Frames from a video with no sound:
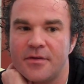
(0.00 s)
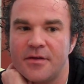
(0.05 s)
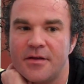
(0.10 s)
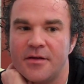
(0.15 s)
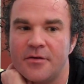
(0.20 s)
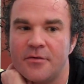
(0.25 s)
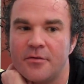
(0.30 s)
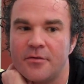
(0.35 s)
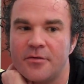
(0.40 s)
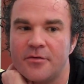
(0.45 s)

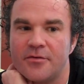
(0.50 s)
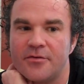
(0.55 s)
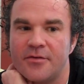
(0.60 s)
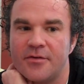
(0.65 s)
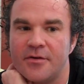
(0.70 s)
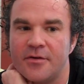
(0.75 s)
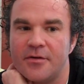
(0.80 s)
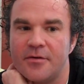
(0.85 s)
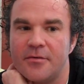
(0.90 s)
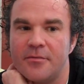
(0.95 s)
in order
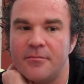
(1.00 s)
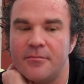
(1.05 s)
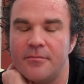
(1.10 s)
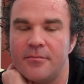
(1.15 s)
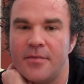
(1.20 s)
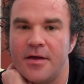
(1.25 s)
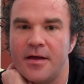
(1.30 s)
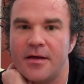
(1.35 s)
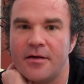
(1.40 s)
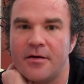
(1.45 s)
to
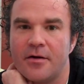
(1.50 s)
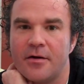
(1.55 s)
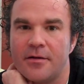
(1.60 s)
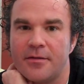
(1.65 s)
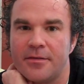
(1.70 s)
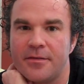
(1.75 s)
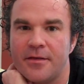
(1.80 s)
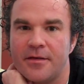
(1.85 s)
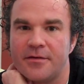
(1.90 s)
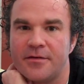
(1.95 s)
make
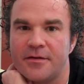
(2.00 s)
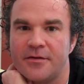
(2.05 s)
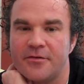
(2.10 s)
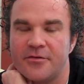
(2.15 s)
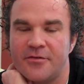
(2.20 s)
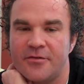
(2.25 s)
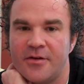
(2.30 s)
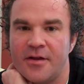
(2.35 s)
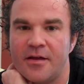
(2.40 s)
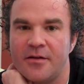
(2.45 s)
authentic
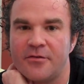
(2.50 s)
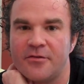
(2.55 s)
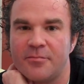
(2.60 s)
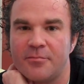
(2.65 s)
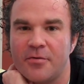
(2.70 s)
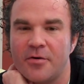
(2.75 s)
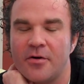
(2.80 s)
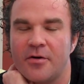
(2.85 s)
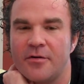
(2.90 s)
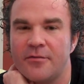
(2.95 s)

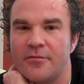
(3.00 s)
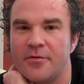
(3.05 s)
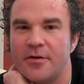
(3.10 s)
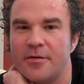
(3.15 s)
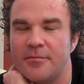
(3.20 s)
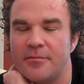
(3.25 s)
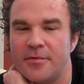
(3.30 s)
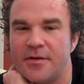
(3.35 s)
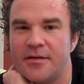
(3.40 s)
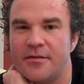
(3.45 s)
change, part of what
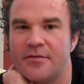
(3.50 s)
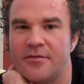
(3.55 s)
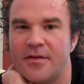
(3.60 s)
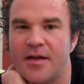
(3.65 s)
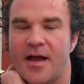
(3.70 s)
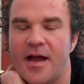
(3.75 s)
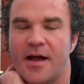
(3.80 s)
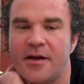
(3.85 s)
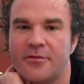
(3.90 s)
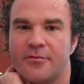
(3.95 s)
it means
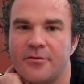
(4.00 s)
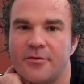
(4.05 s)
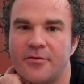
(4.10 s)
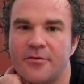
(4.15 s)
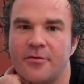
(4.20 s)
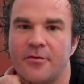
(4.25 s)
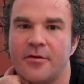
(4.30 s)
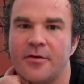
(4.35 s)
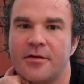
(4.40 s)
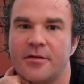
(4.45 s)
to act
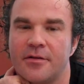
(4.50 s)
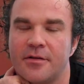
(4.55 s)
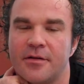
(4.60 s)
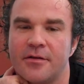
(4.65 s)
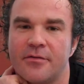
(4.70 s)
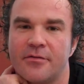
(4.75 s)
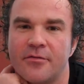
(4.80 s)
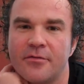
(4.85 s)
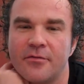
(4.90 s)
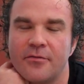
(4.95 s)

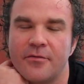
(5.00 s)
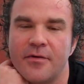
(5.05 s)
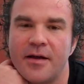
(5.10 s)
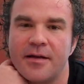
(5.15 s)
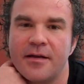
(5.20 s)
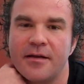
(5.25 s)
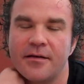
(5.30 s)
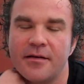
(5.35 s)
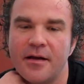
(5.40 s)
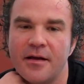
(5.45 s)
rhetorically is to
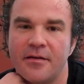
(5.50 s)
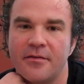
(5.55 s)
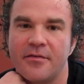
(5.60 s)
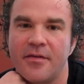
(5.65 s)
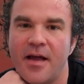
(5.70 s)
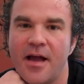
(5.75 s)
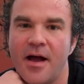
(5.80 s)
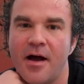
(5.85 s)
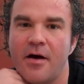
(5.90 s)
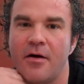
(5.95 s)

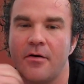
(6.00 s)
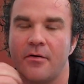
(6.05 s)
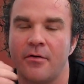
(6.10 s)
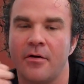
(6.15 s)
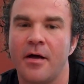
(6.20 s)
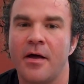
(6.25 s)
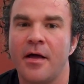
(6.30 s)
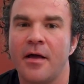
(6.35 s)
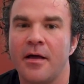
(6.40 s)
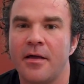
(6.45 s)
recognize
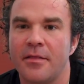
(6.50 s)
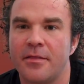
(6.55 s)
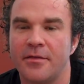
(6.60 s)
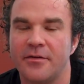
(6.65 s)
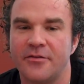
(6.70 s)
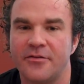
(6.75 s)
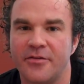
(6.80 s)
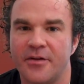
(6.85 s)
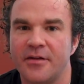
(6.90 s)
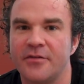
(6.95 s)
how
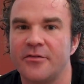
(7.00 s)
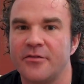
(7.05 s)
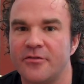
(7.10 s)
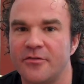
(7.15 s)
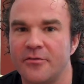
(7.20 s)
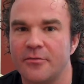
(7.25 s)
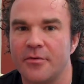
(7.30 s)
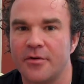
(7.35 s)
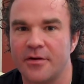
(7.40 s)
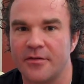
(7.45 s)
the
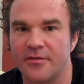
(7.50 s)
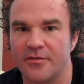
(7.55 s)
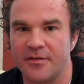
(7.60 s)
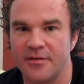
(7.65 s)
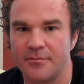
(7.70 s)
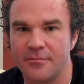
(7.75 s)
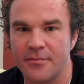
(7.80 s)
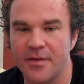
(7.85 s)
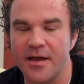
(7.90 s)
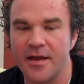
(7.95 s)
changes you want to
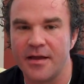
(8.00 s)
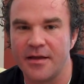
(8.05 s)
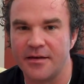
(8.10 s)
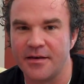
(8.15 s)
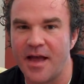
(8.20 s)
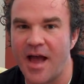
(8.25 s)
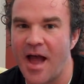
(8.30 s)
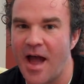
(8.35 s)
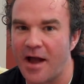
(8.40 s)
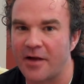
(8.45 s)
see
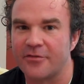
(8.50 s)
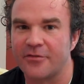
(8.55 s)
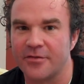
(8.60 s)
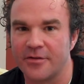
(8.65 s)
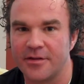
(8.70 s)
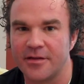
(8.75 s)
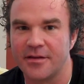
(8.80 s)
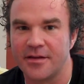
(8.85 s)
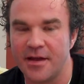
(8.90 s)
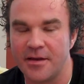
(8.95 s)
made
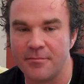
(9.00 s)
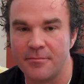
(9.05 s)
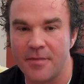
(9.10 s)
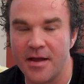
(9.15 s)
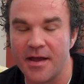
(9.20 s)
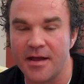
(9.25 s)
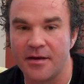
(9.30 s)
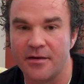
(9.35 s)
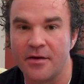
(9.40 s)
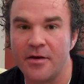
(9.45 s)
actually get
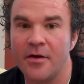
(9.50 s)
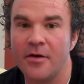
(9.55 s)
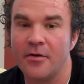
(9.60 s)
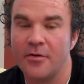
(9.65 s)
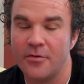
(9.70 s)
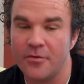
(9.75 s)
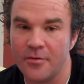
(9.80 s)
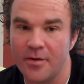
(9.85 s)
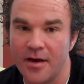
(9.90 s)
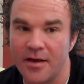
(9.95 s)
made.
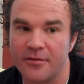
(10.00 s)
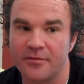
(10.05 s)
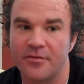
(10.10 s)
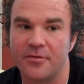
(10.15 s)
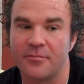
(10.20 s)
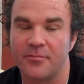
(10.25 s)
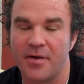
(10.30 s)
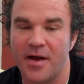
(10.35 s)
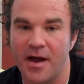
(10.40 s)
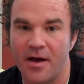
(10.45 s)
Who has
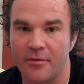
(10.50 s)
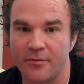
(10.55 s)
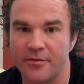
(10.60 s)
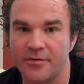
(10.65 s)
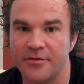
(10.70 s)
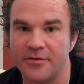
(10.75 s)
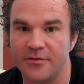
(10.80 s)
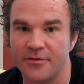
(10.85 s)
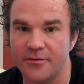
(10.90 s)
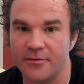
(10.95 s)
the power
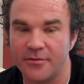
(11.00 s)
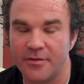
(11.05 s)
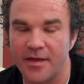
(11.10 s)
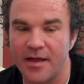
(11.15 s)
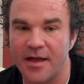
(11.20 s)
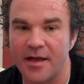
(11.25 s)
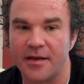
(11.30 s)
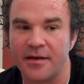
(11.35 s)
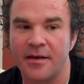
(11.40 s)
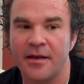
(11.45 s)
to do
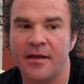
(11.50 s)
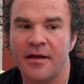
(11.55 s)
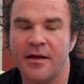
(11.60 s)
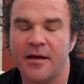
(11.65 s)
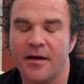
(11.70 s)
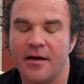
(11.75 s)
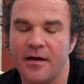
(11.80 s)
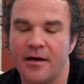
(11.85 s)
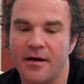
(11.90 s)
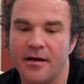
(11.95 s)
that?
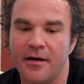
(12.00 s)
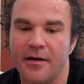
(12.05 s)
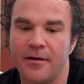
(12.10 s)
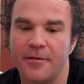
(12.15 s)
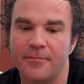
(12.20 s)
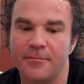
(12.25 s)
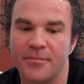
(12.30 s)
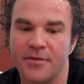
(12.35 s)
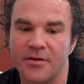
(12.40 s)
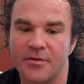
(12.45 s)

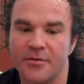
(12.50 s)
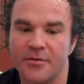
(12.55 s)
What